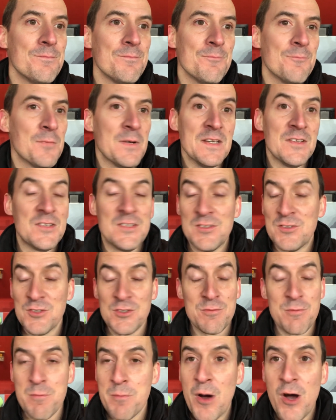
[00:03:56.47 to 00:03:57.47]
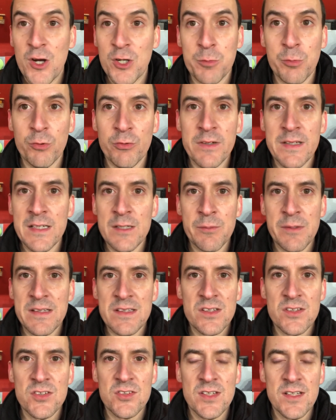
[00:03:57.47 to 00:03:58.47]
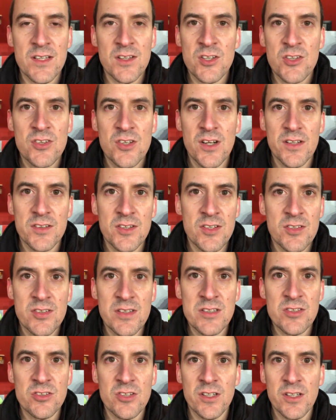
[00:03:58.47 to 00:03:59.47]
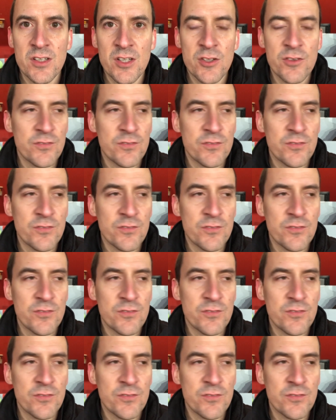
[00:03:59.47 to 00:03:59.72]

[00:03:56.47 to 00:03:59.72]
Which is just remarkable, really, when you consider the start to the season and those